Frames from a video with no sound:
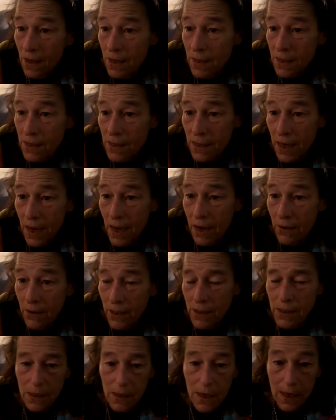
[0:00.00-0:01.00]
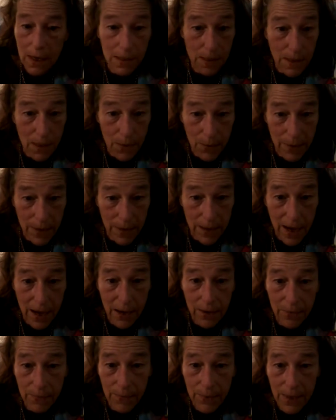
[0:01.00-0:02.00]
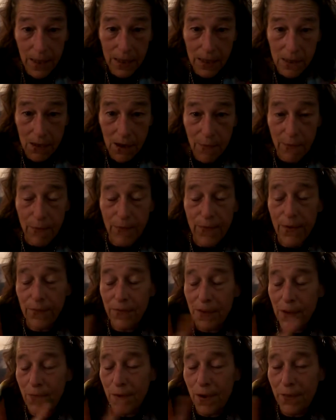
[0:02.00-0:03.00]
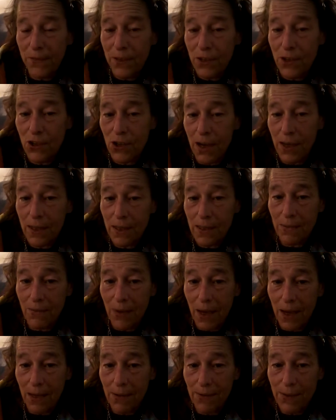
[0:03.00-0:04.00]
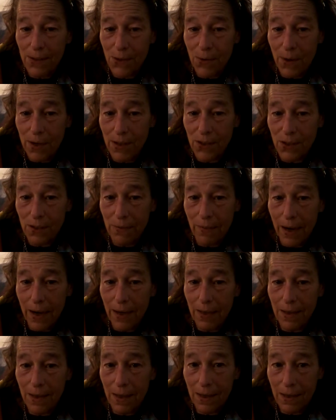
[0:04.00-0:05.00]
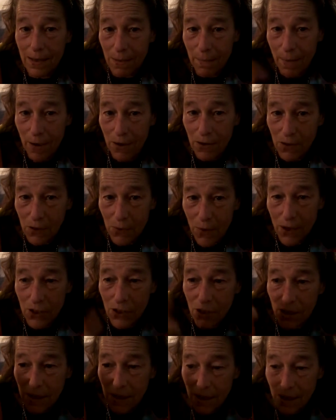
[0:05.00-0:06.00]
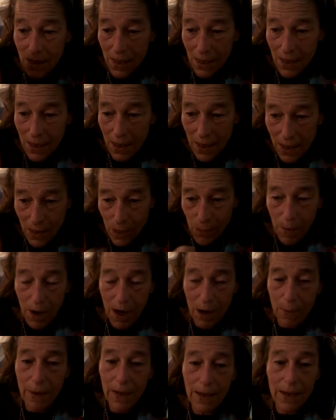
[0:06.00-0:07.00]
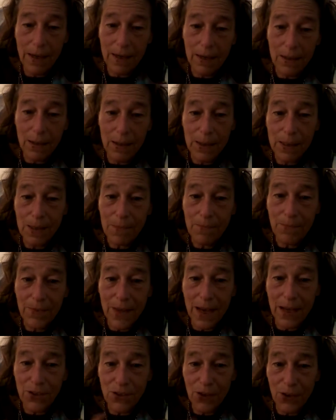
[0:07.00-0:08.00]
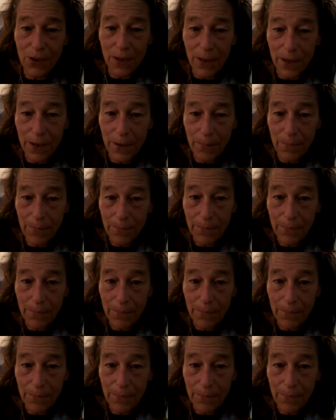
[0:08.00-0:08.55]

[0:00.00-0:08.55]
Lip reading: So it's an easy one, though. You have a 50-50 chance of getting this question right. That is a bonus question inspired by Nicholas. That's your clue.